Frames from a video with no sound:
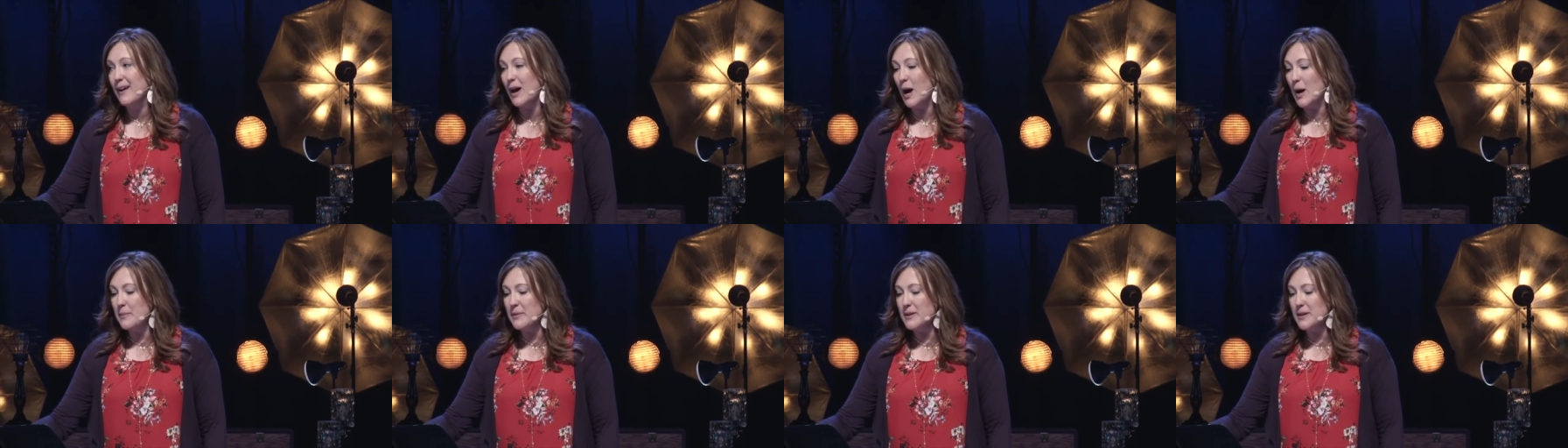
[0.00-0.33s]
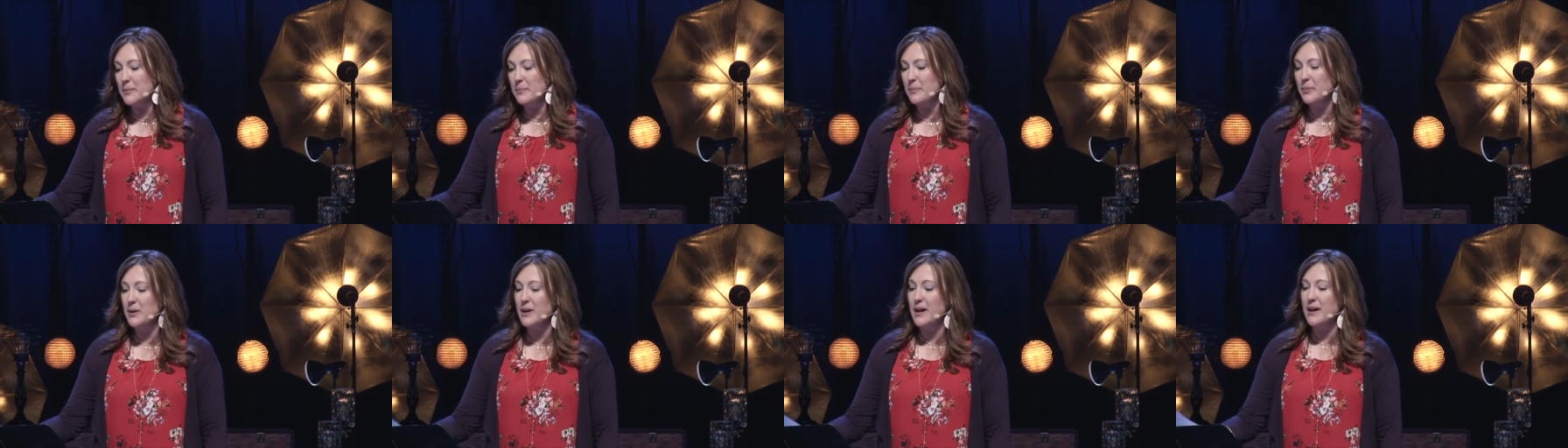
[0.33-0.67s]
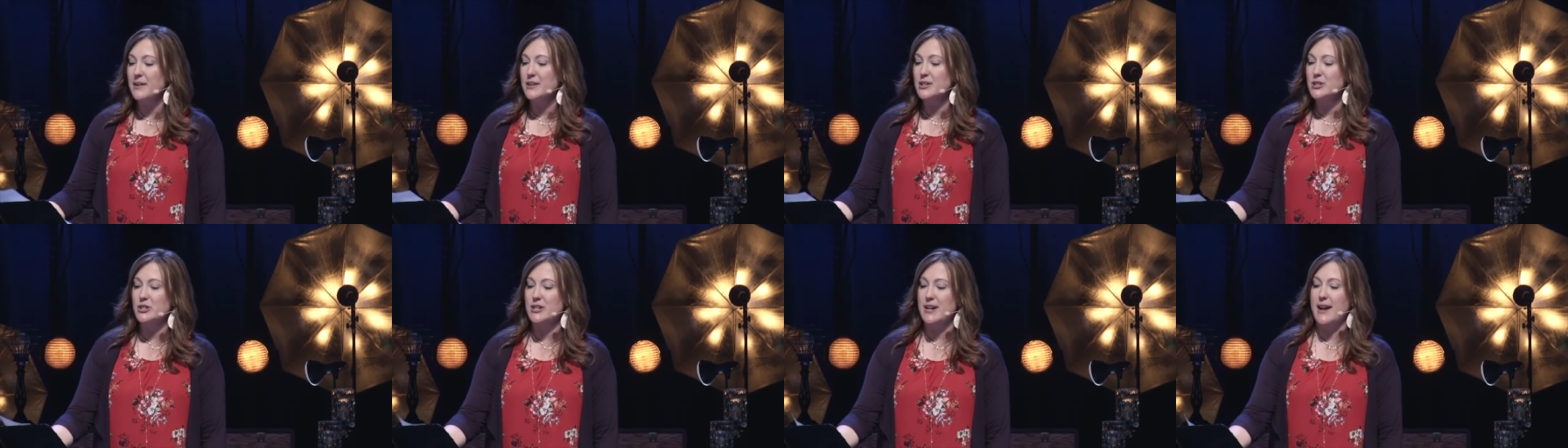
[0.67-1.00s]
I'm going to put
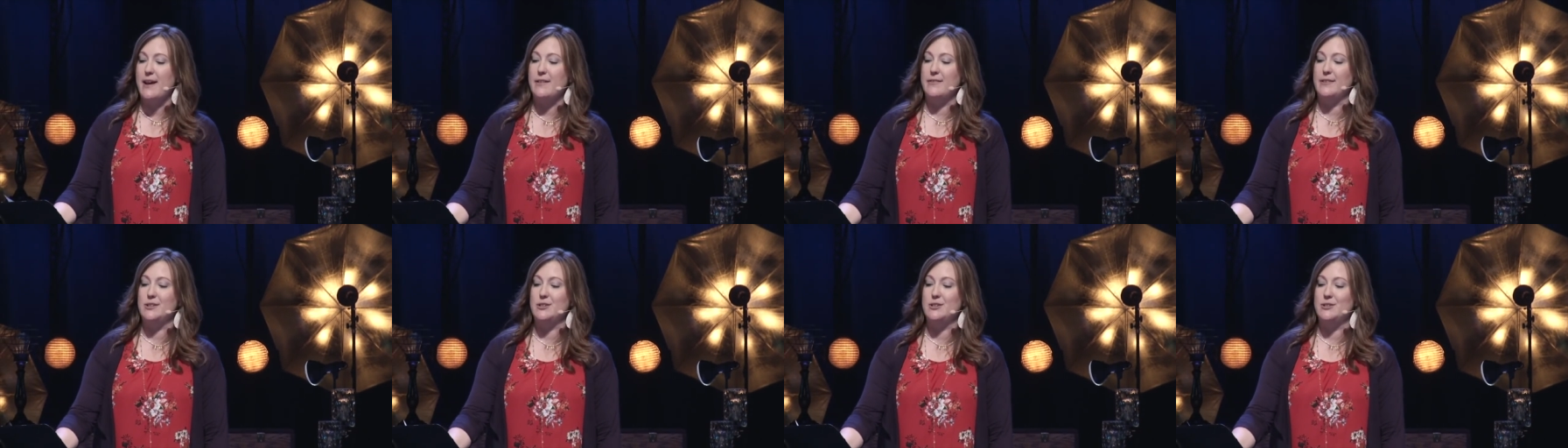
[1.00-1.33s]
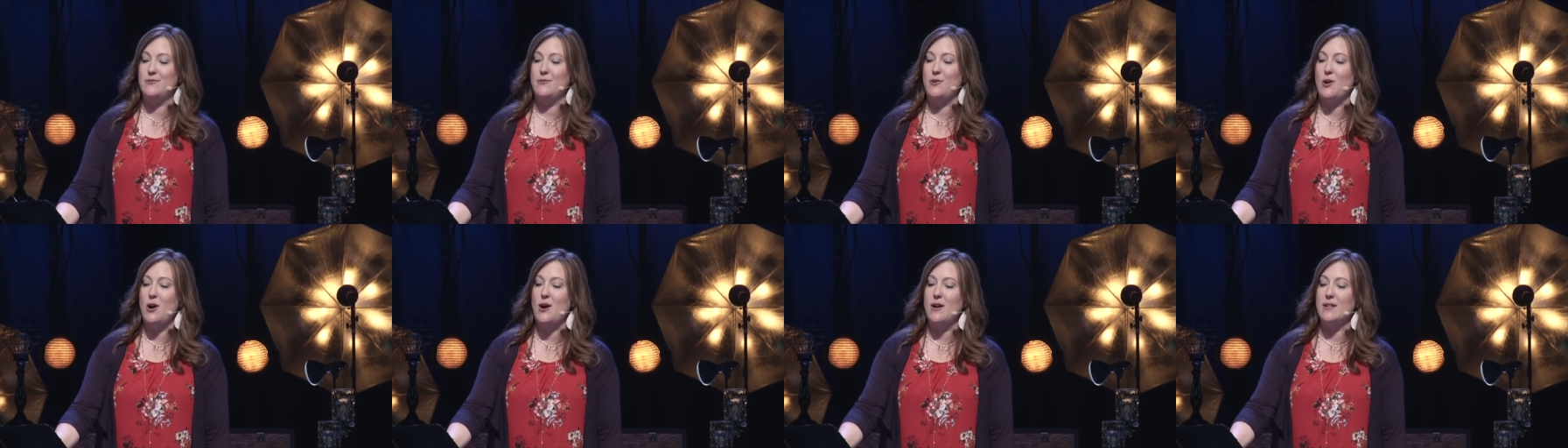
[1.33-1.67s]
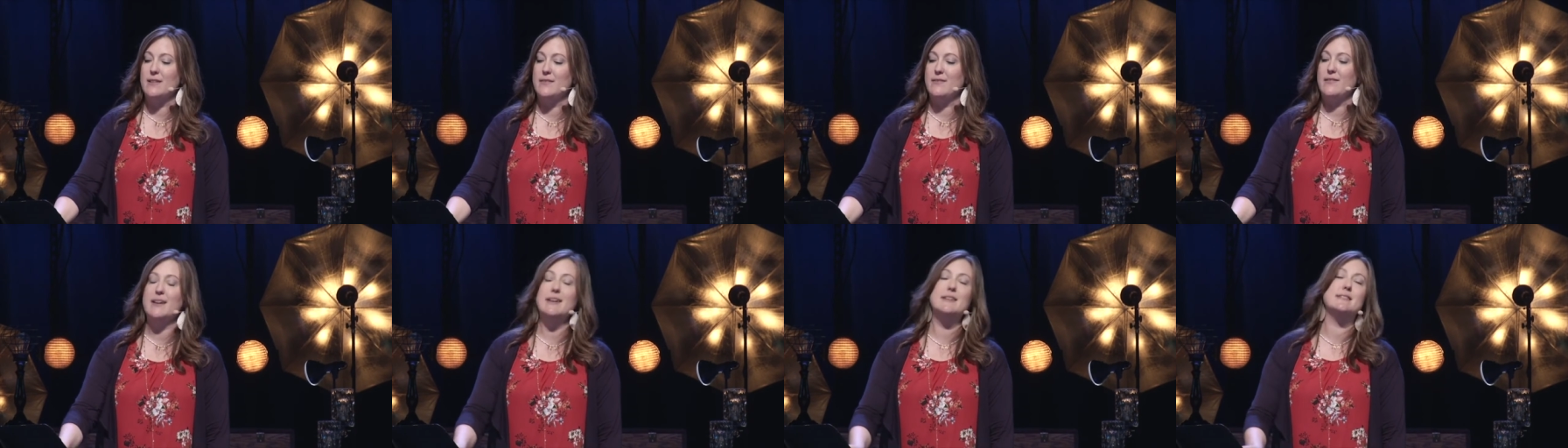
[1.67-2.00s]
out a challenge for
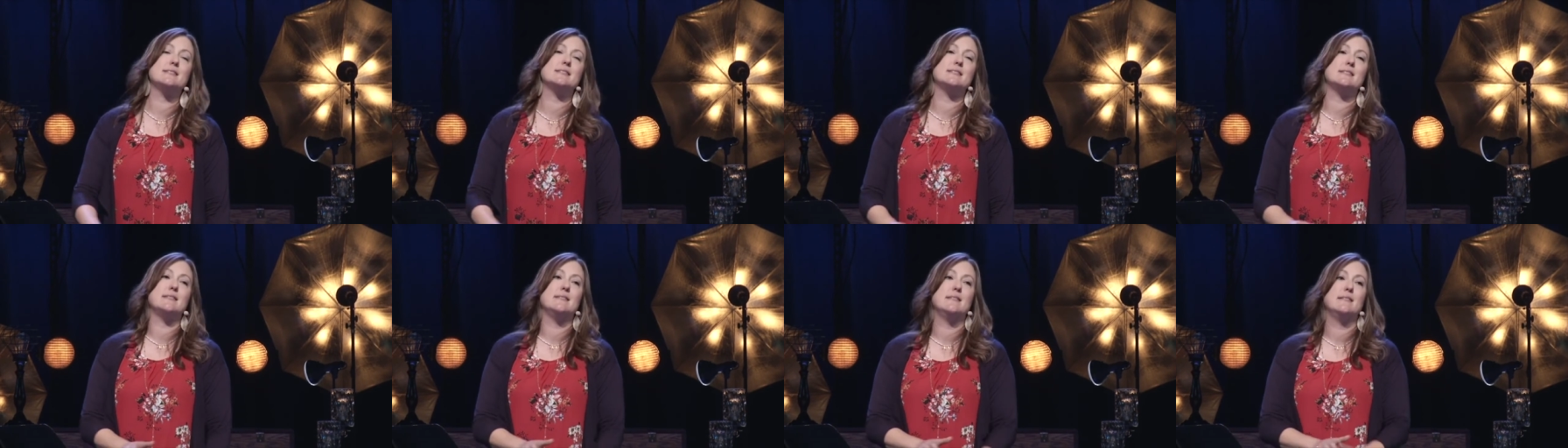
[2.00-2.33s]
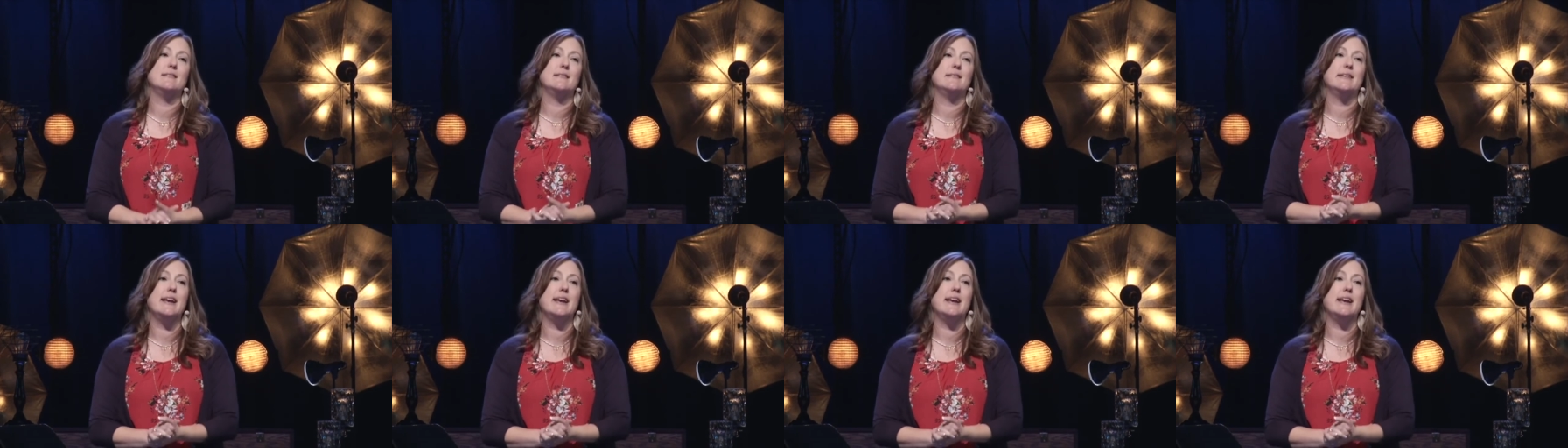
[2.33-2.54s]
all of us.